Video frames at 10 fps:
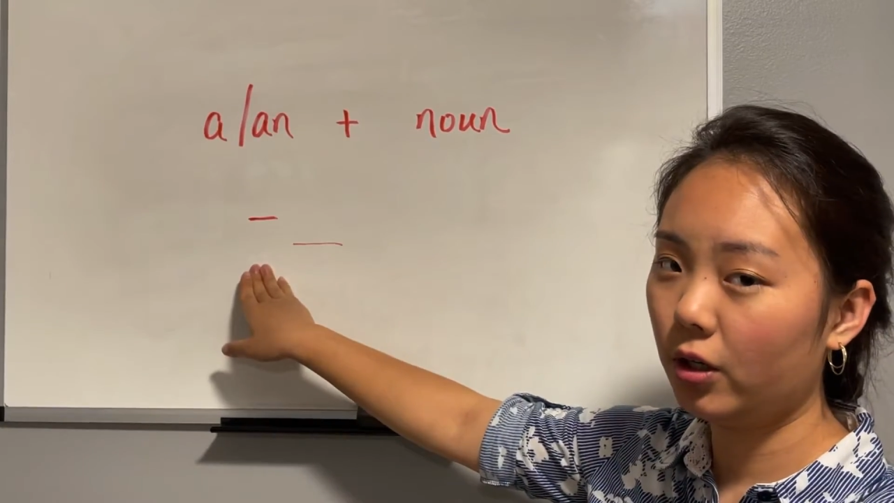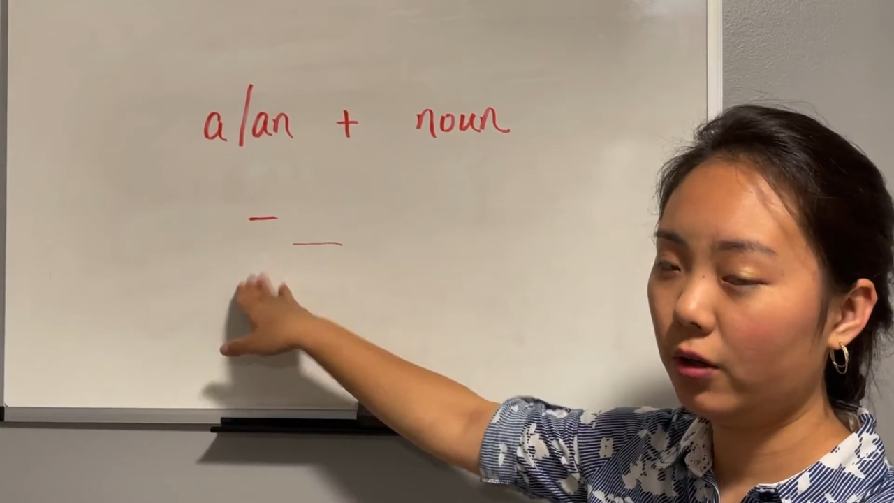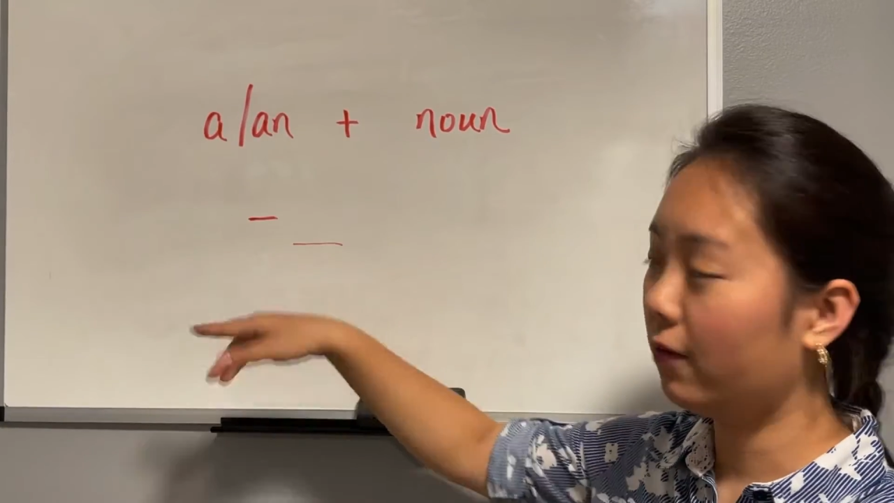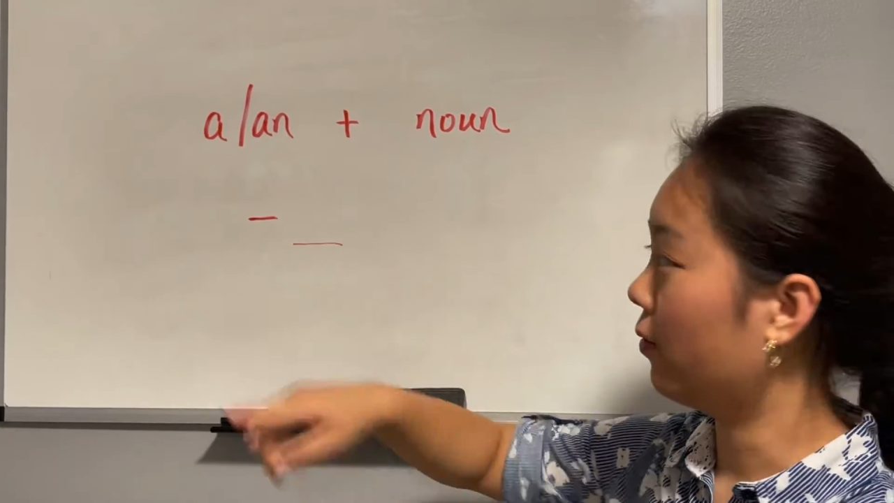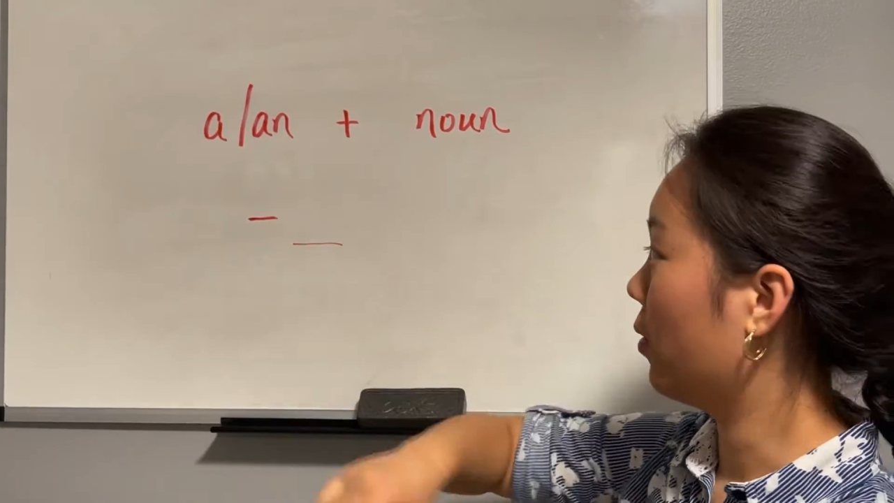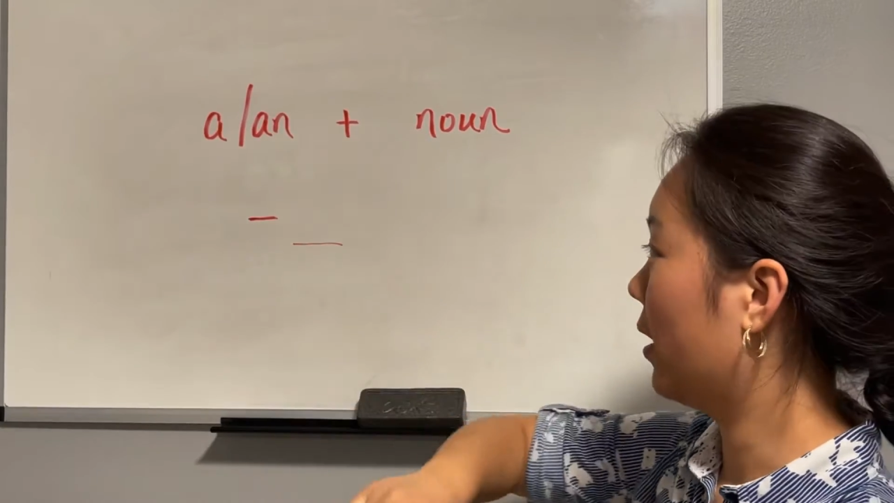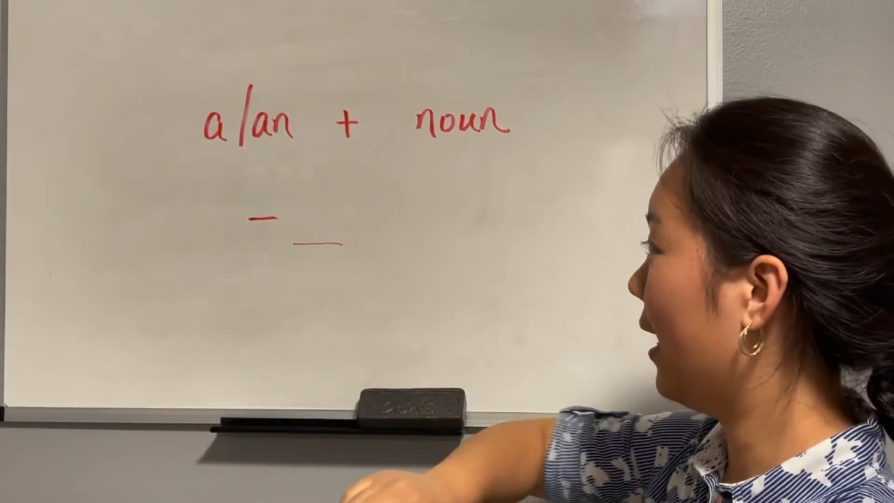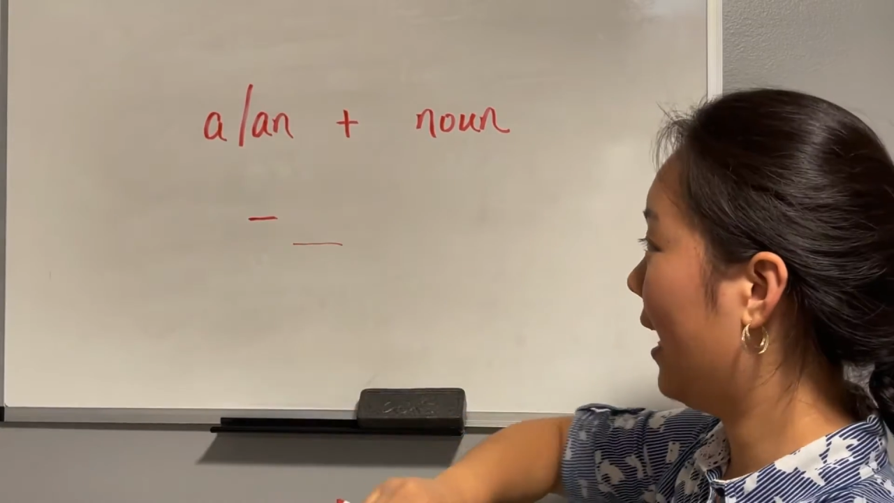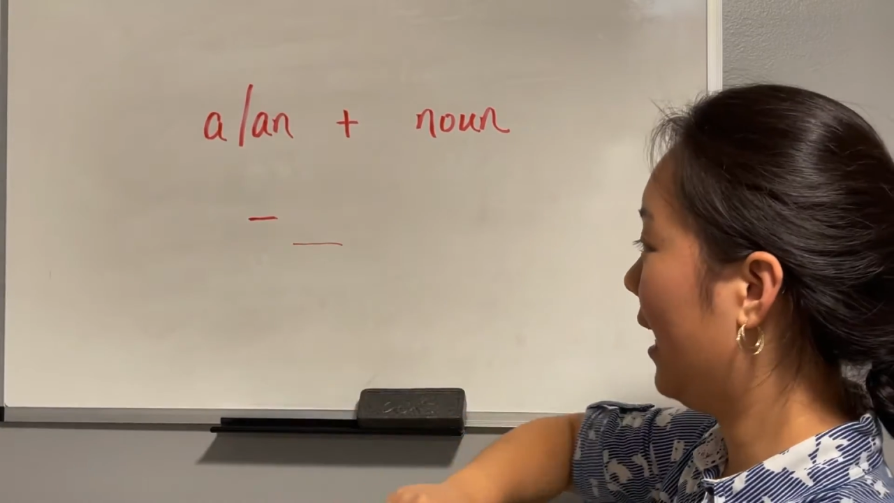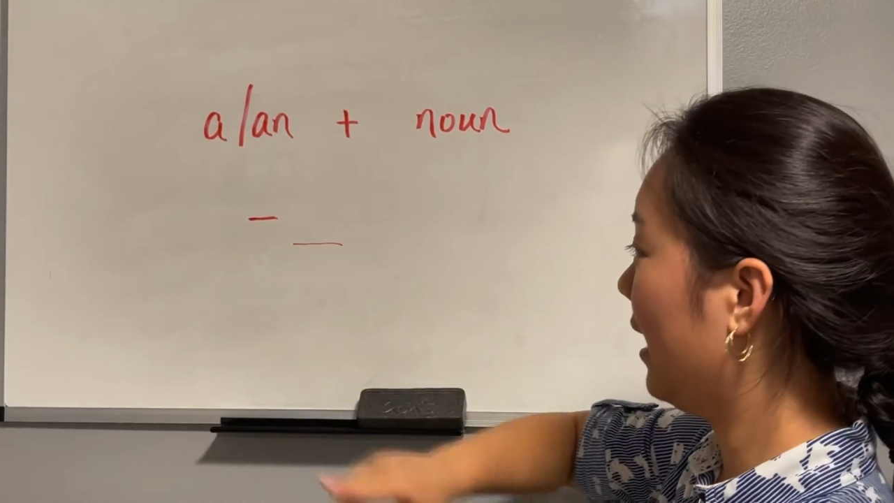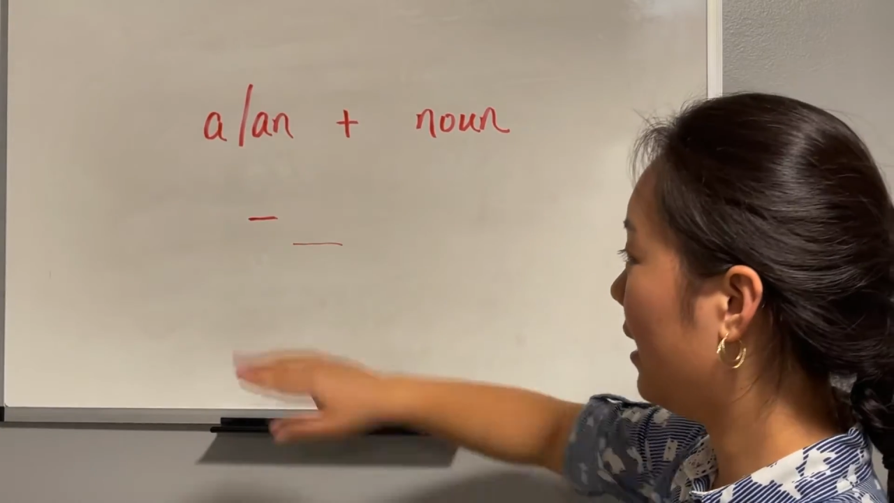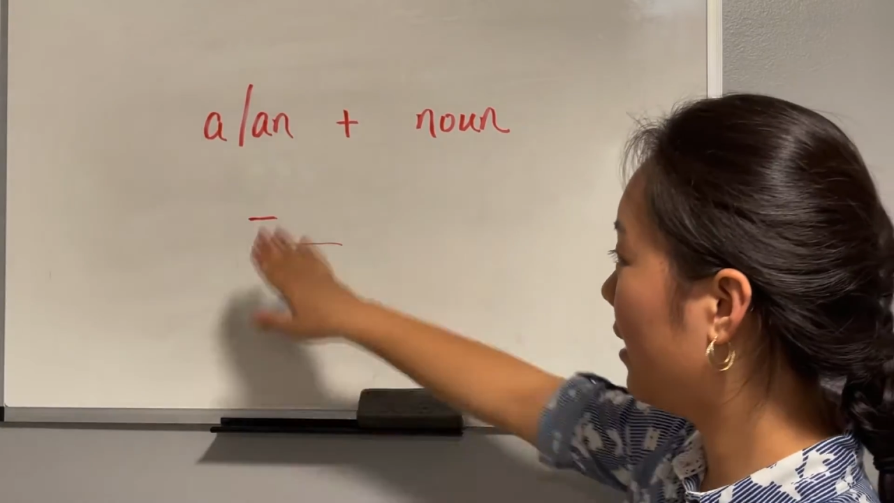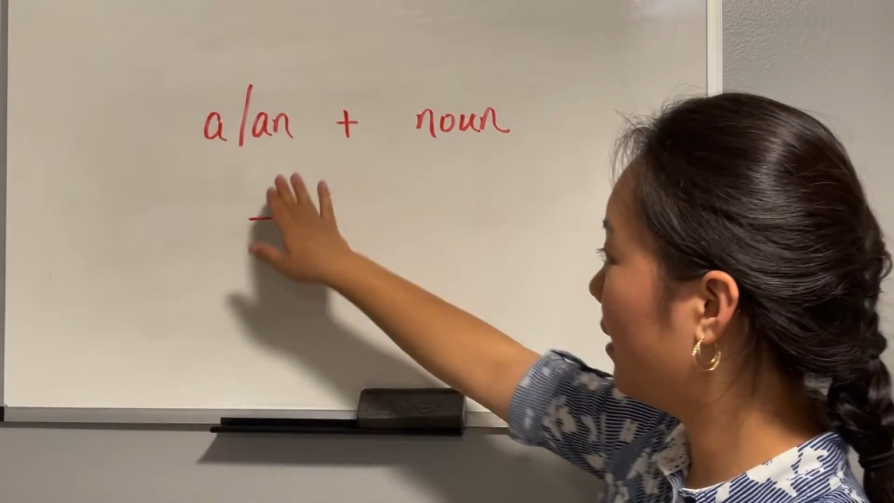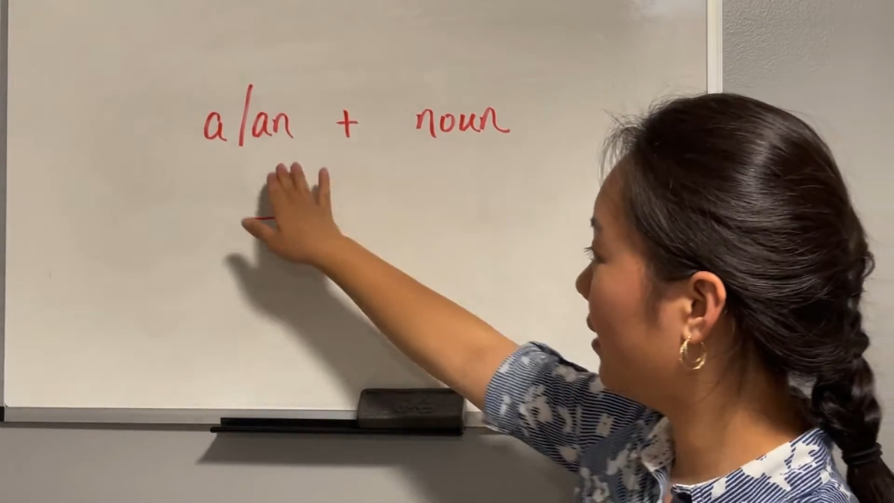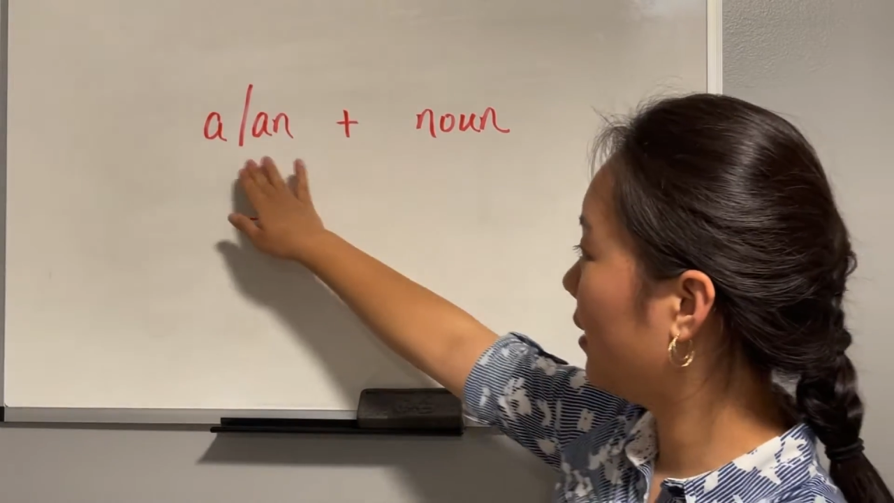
For a